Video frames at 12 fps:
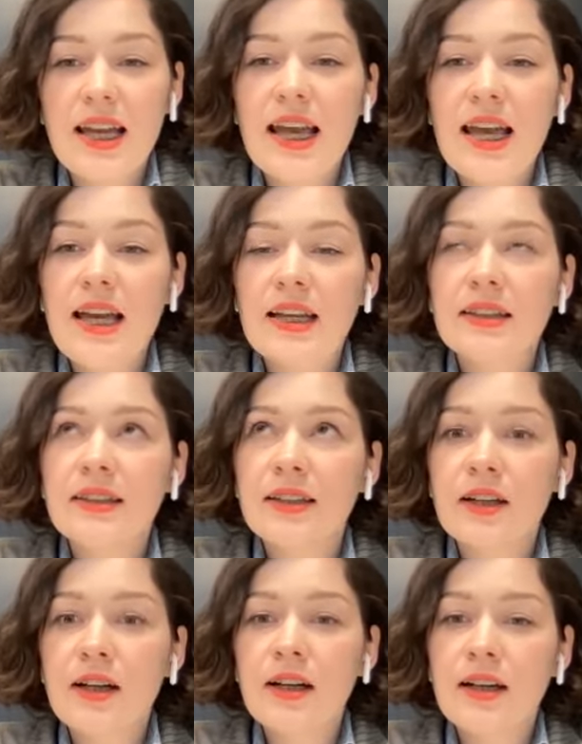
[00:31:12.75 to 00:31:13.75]
And
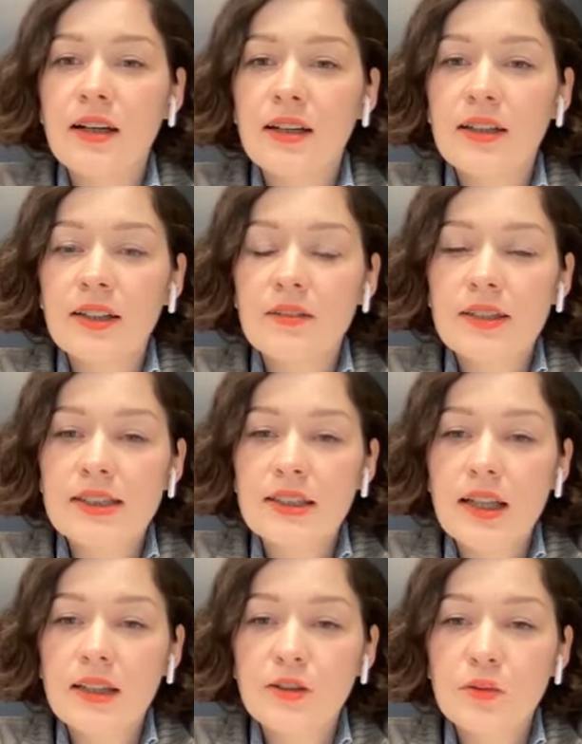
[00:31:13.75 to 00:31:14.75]
there is
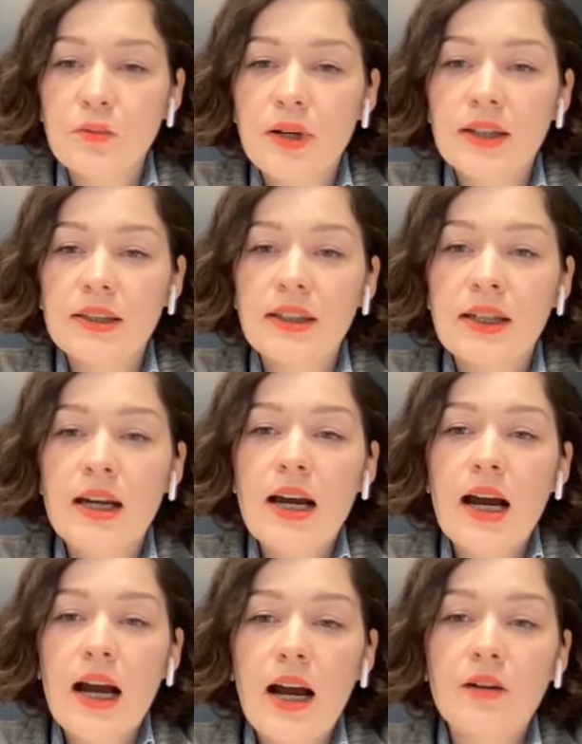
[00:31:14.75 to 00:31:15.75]
another one:
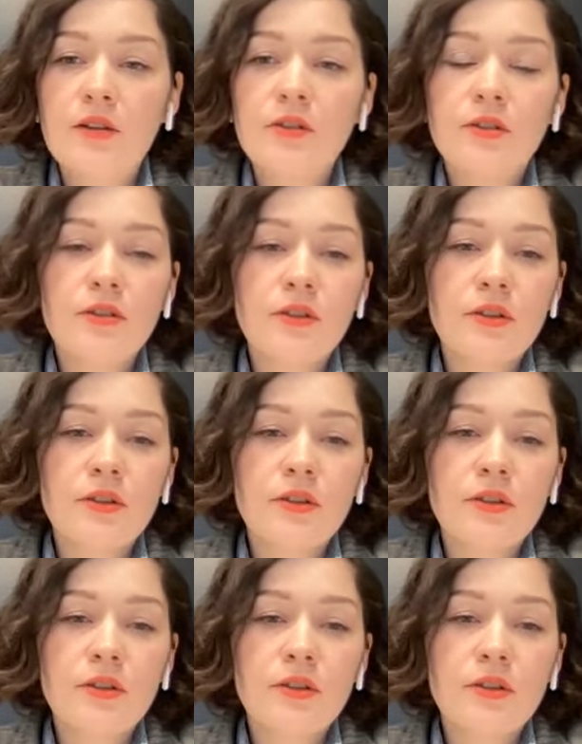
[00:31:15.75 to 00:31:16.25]
how